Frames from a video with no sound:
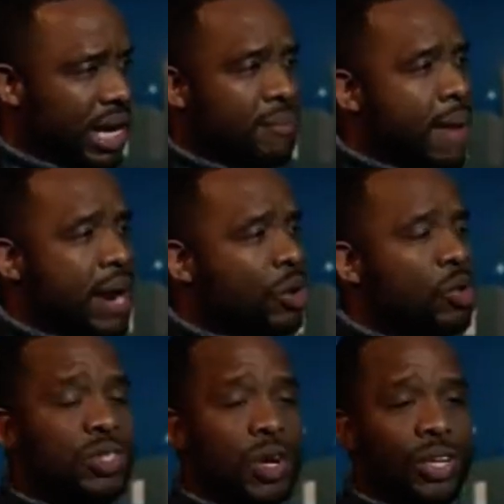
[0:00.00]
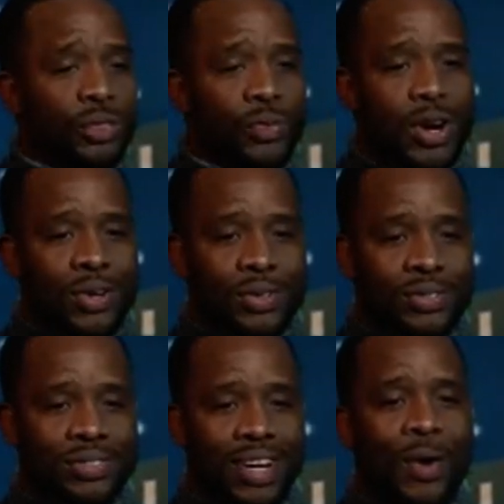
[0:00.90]
don't matter who's on the
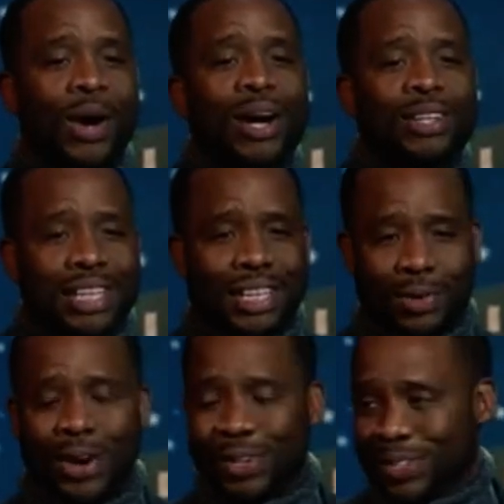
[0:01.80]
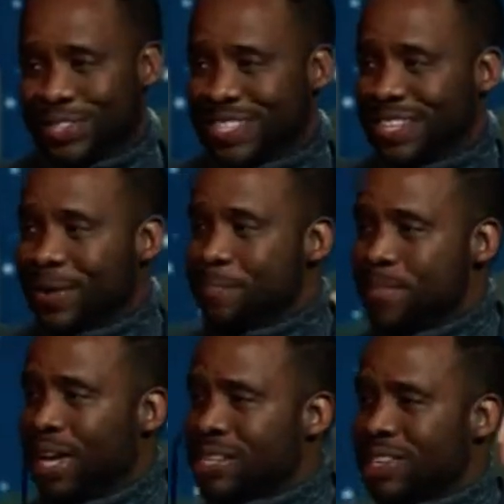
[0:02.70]
throne, on earthly thrones
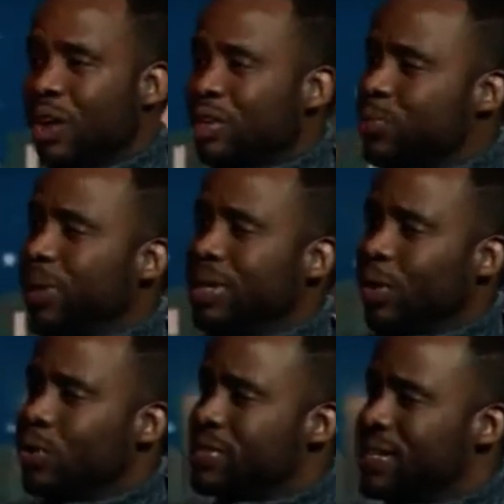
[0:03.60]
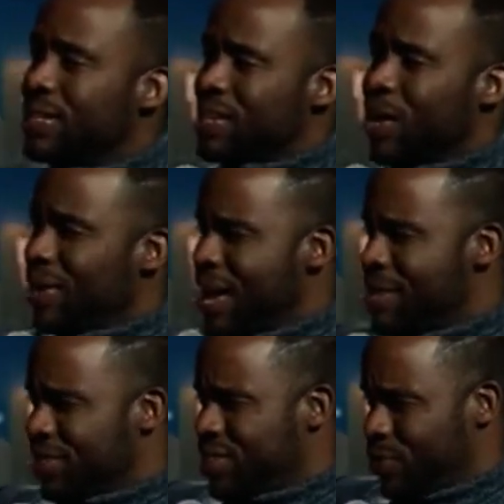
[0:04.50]
as long as we know who sits on
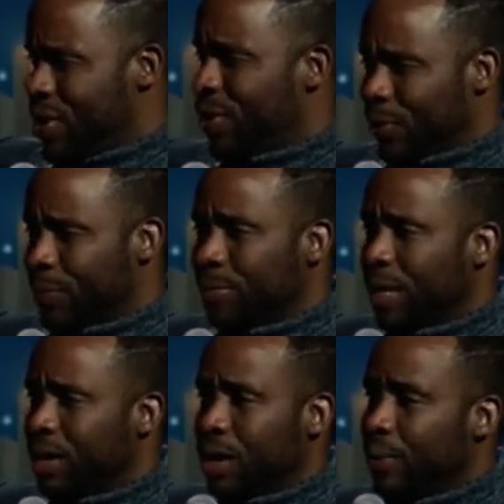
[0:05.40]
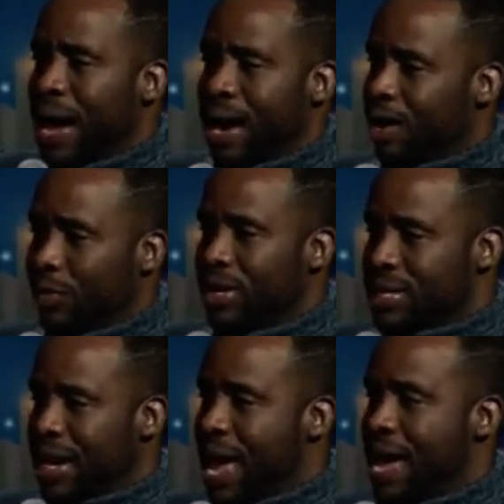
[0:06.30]
heaven's throne, we got a
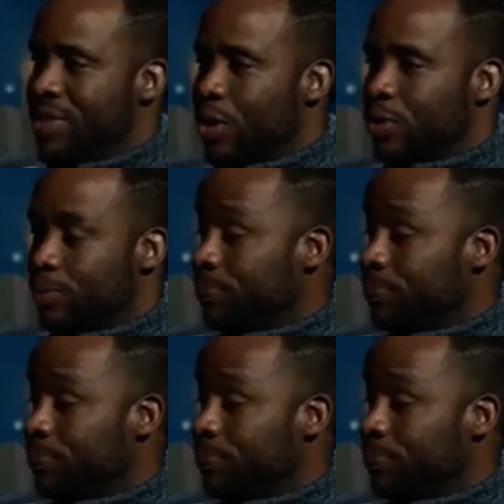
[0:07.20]
reason to have hope.